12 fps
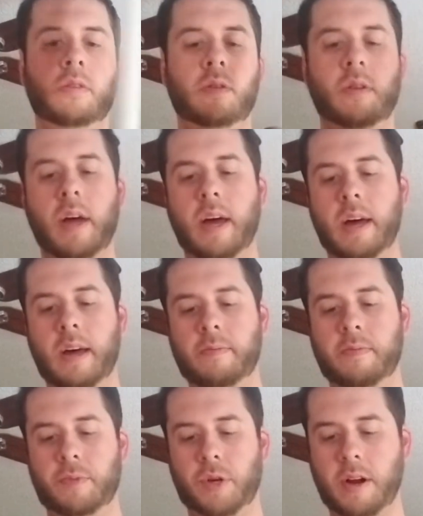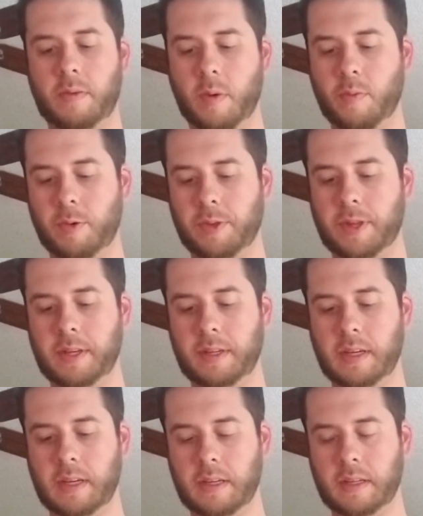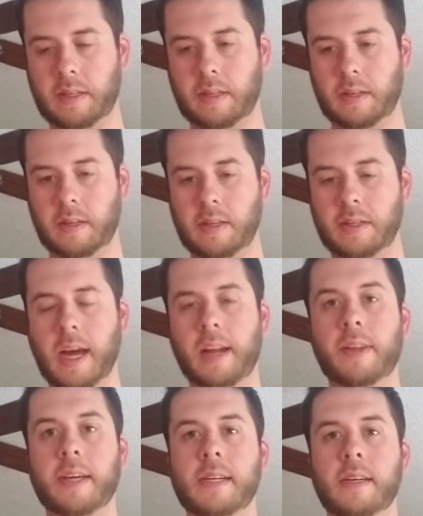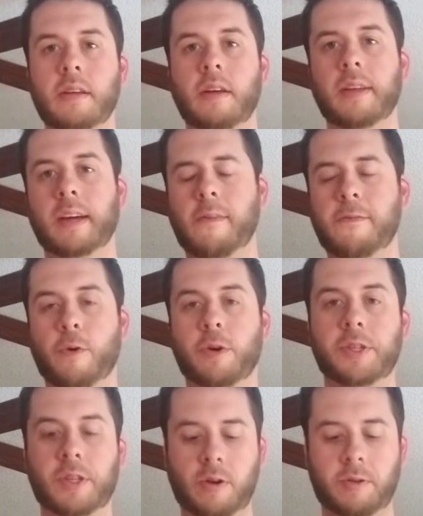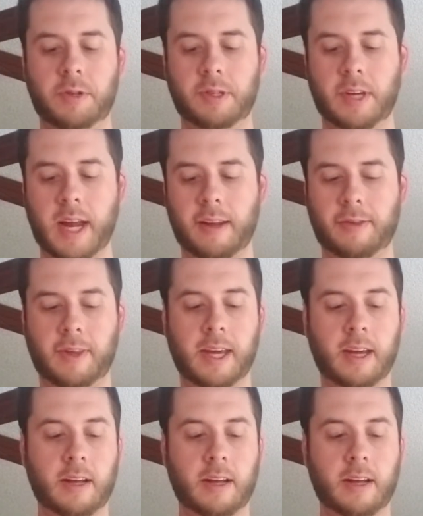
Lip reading: I'm trying to remember what this is. It's kind of like a Force Ghost kind of thing.